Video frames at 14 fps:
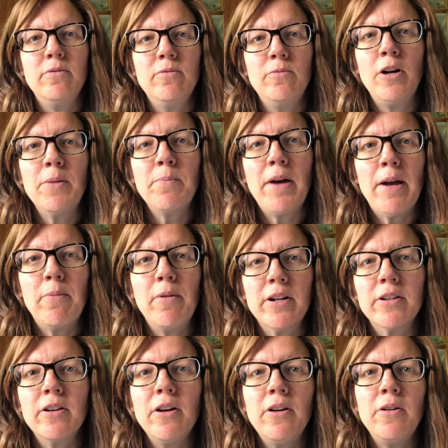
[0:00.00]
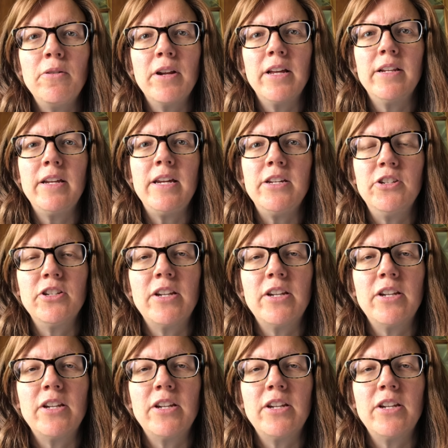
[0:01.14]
one-by-one code at each